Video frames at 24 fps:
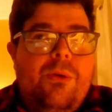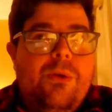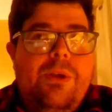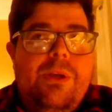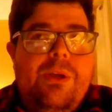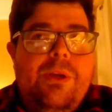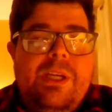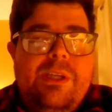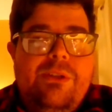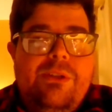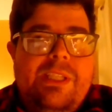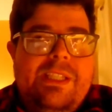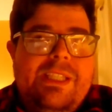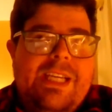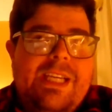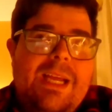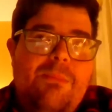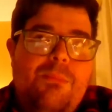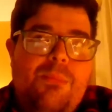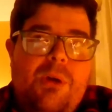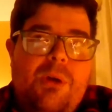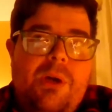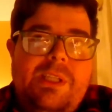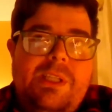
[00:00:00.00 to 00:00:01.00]
or you can just
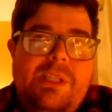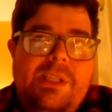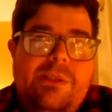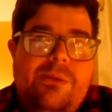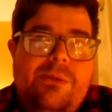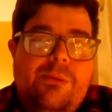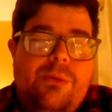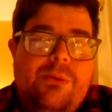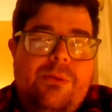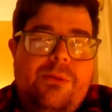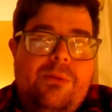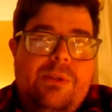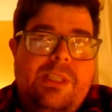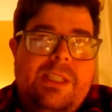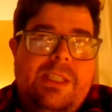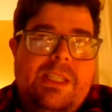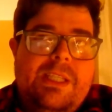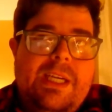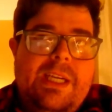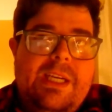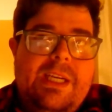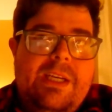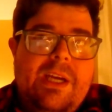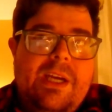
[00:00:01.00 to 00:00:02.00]
type
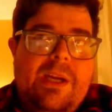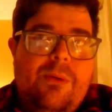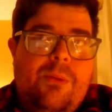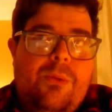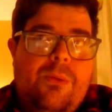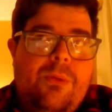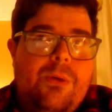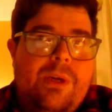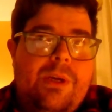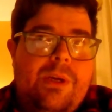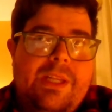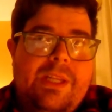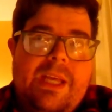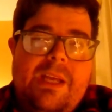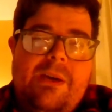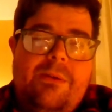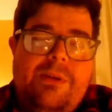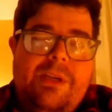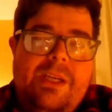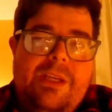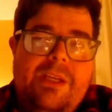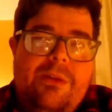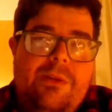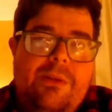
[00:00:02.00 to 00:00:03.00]
bronxhistoricalsociety.org, and
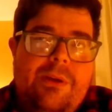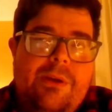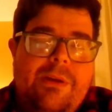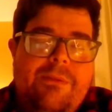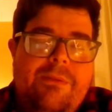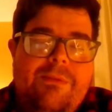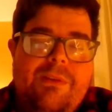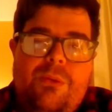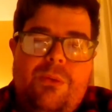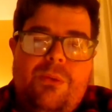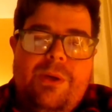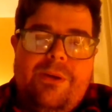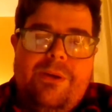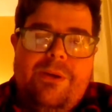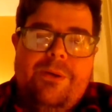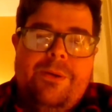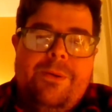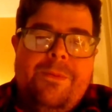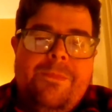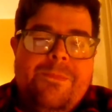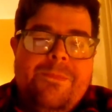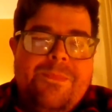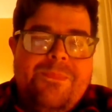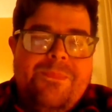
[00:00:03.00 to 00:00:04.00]
that'll get you there even quicker.